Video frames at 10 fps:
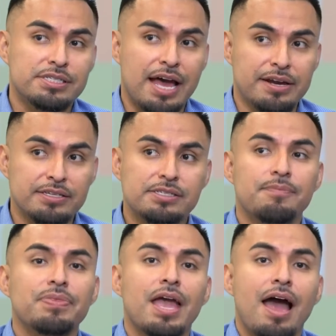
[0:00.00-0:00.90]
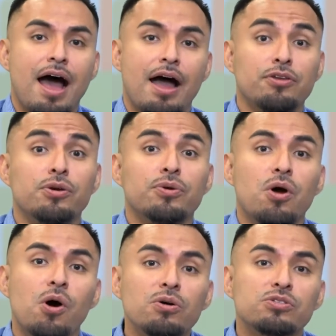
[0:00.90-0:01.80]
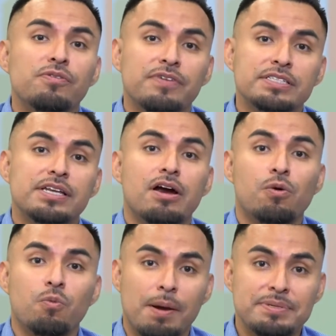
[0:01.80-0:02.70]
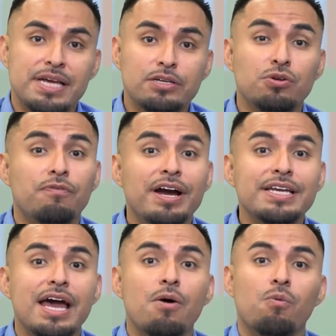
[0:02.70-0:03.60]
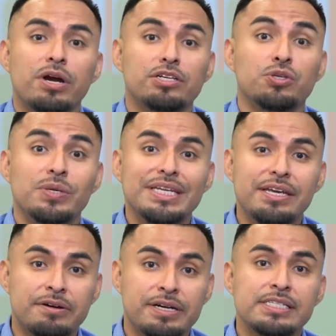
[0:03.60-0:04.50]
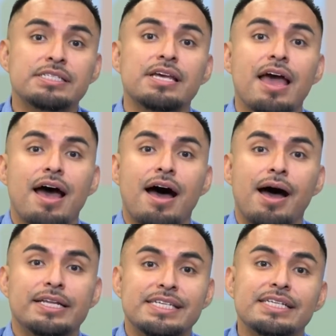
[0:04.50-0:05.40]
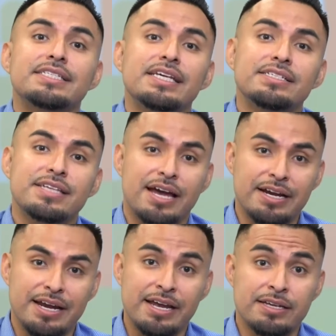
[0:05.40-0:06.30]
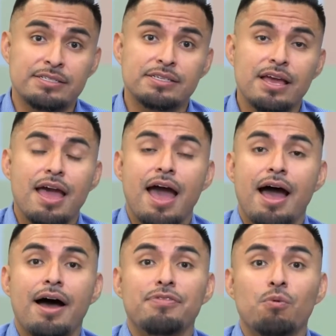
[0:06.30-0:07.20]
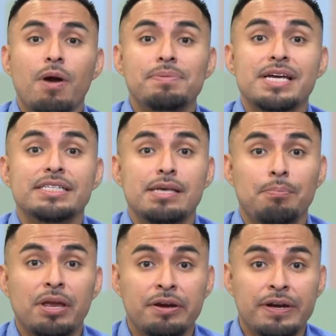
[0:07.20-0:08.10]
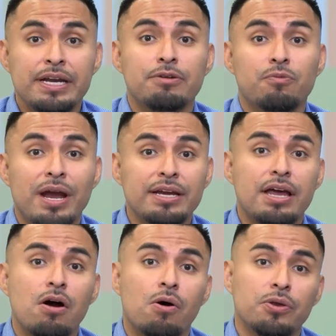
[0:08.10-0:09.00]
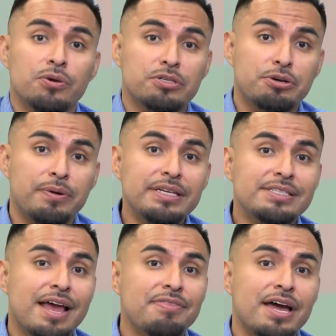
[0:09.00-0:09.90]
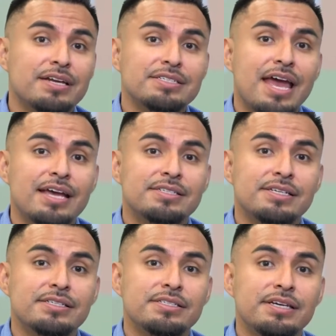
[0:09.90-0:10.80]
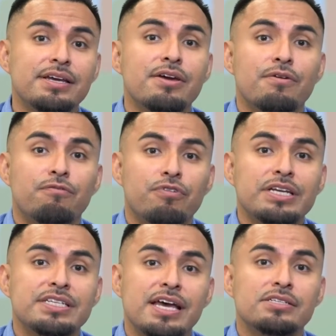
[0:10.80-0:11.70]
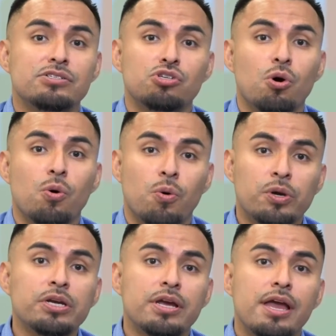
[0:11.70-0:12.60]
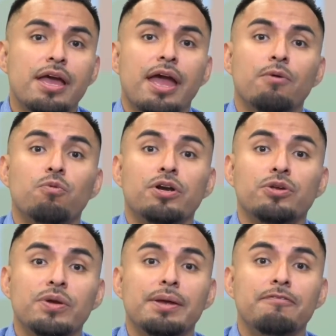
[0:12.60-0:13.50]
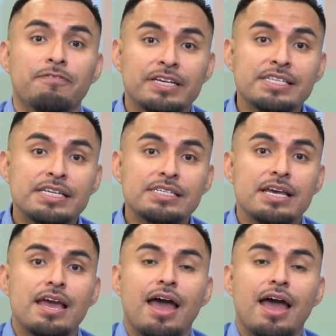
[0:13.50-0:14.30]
status. You could also visit our website to find out where your nearest testing site is. The website is appearing right now on your screens, and that is sccfreetest.org, and where you can visit,